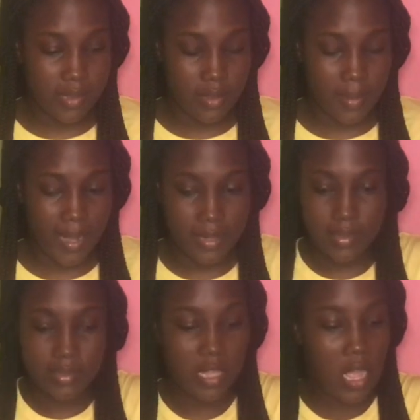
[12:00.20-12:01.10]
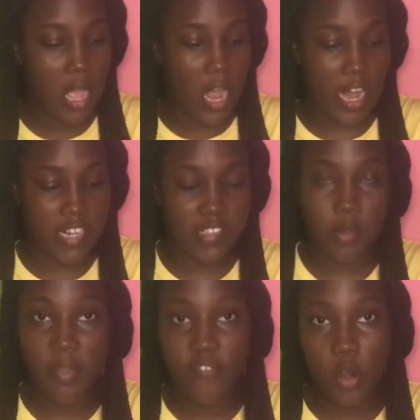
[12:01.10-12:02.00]
the bags. Alright, so
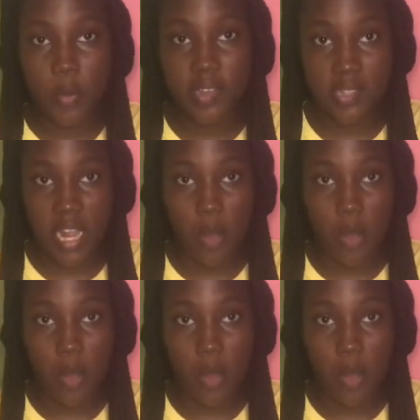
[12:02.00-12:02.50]
before we start,